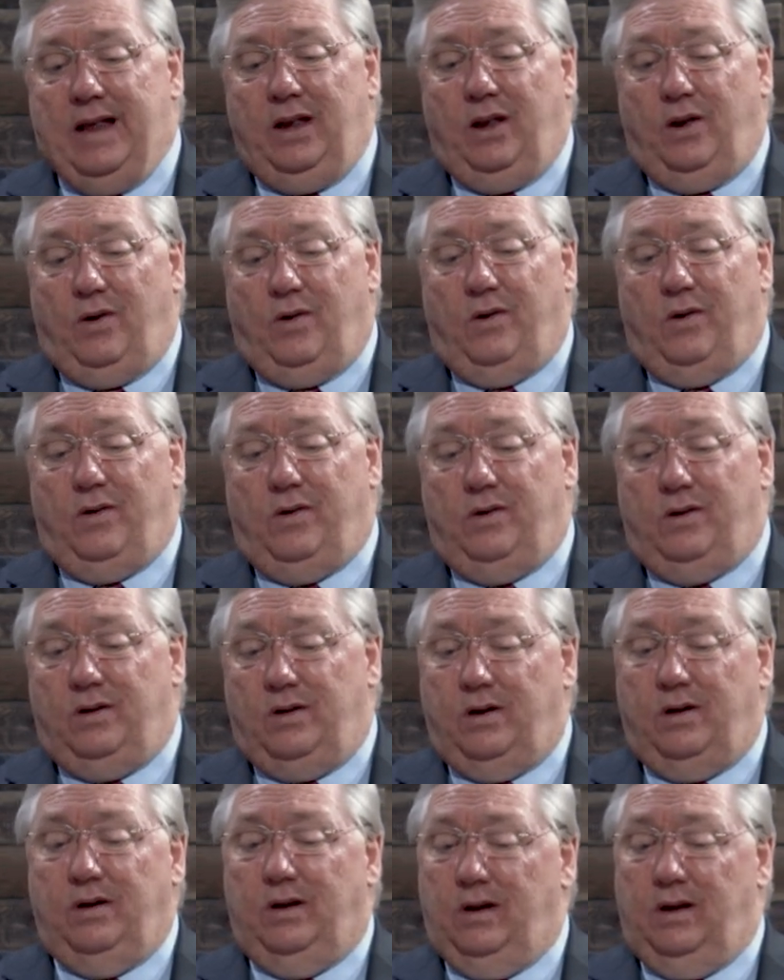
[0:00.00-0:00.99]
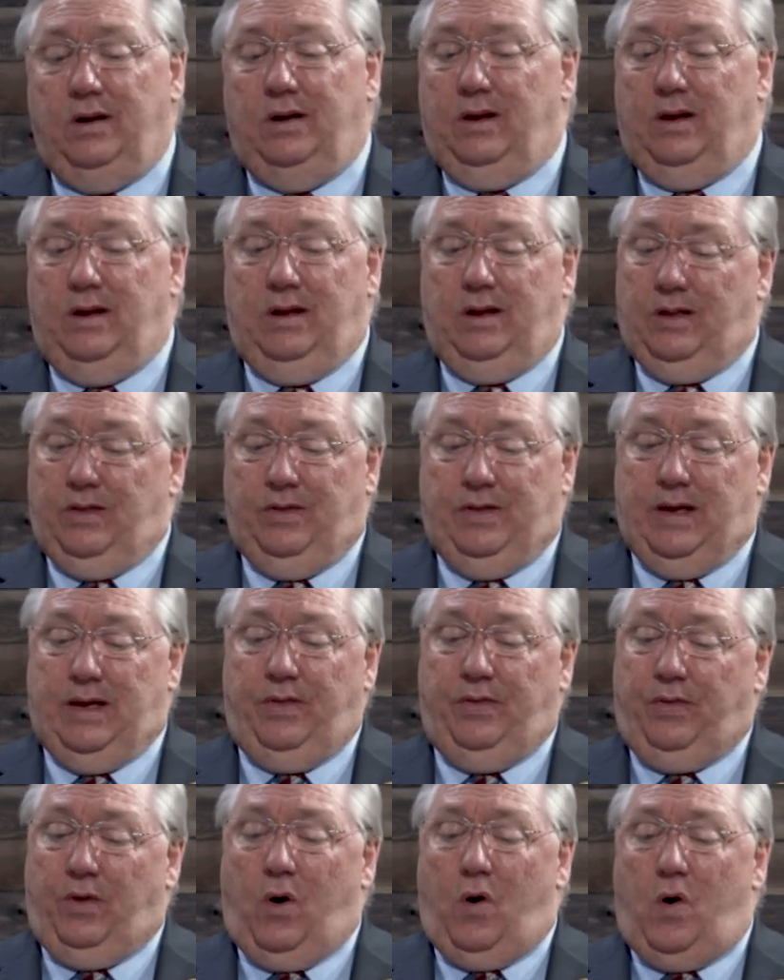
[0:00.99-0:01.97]
learned
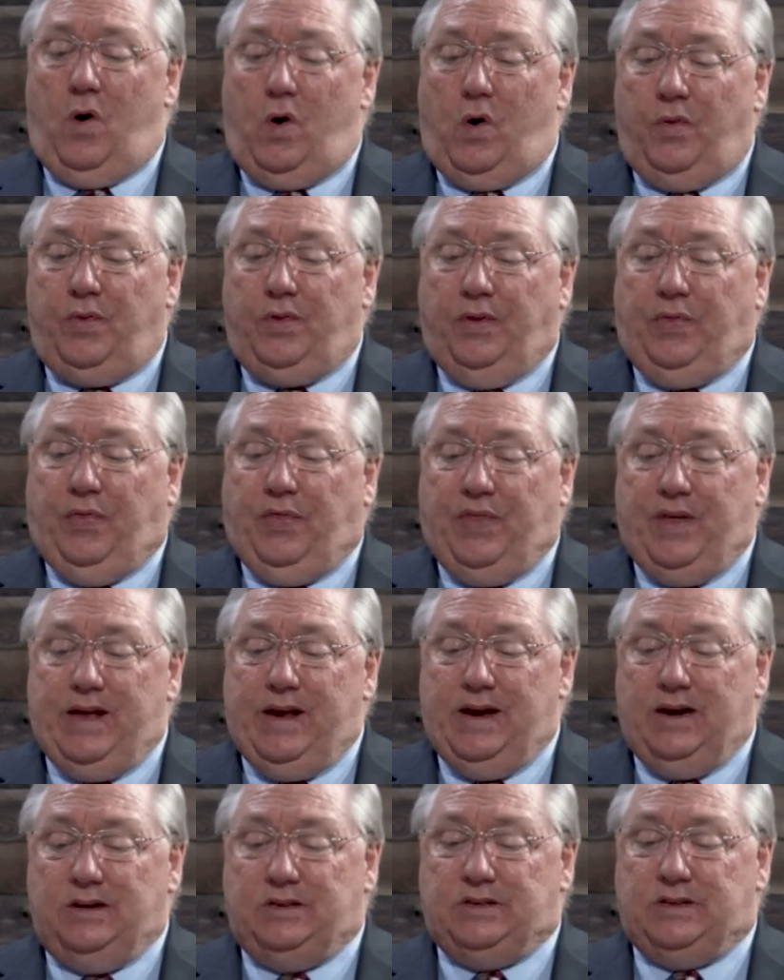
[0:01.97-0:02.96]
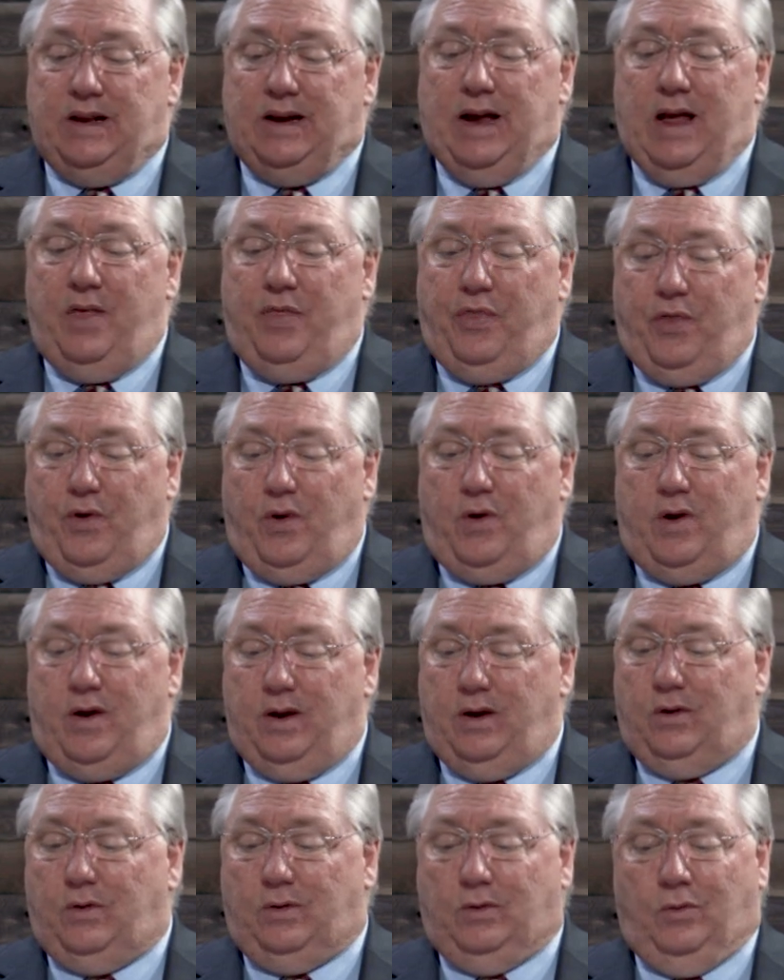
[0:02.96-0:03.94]
that all the things that I
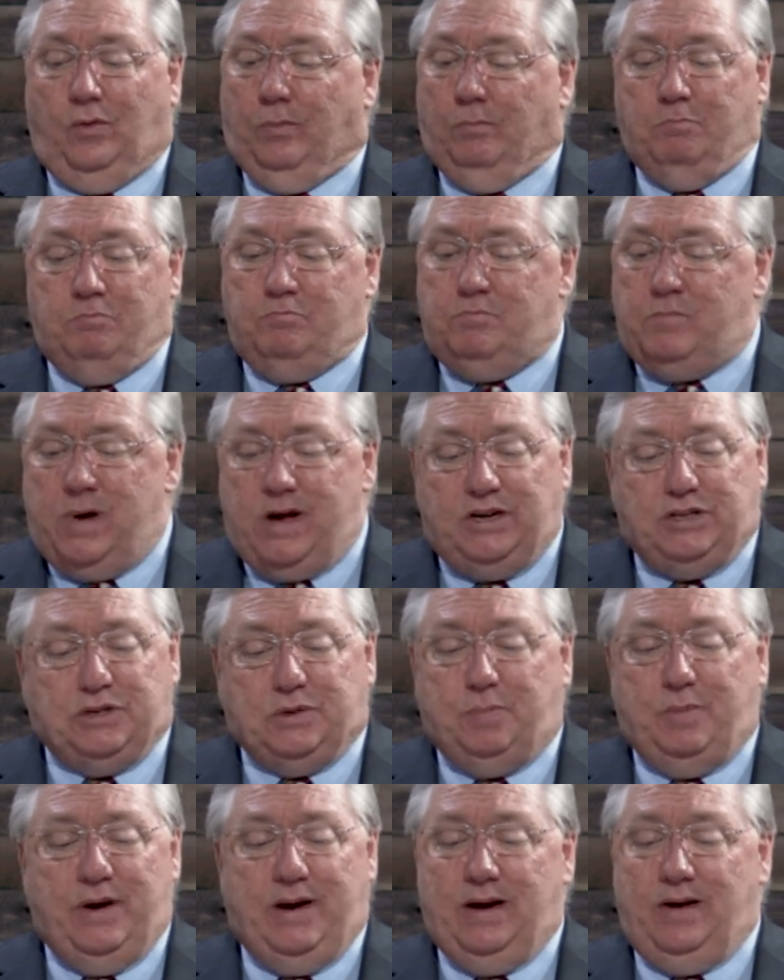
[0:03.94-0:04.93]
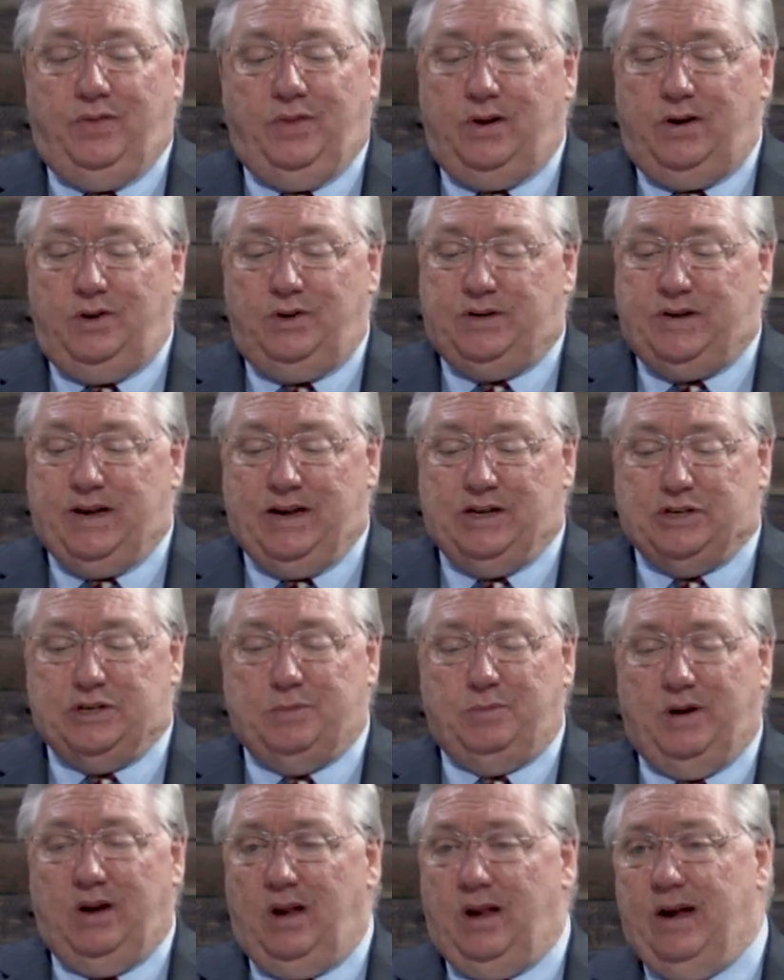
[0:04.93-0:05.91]
thought must be in the New
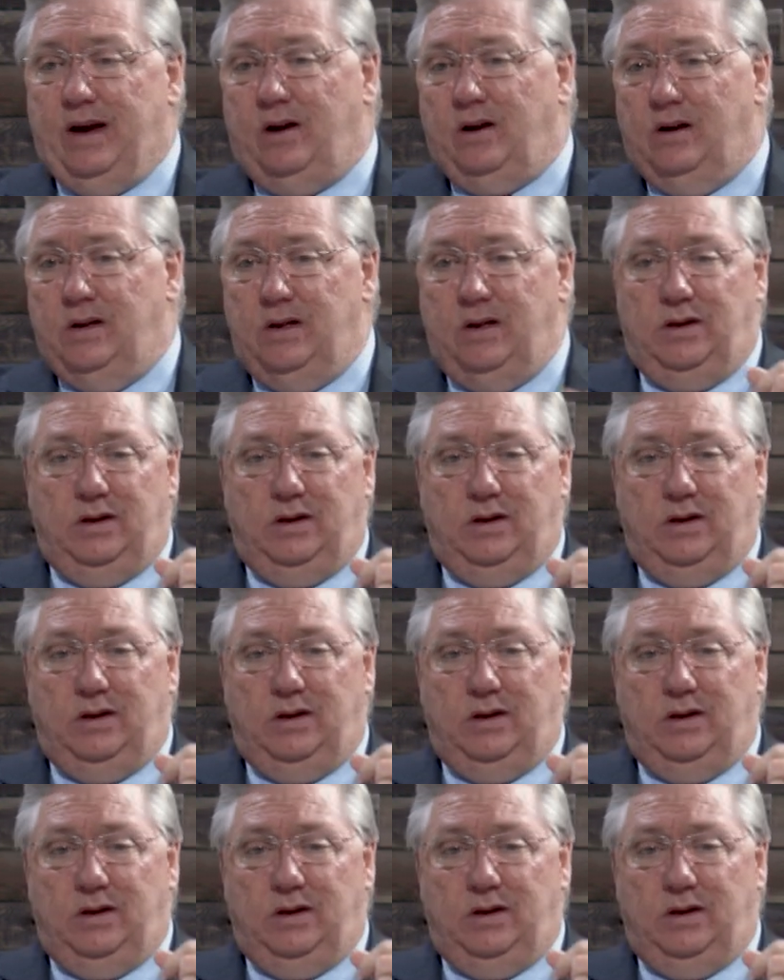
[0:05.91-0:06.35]
Testament, like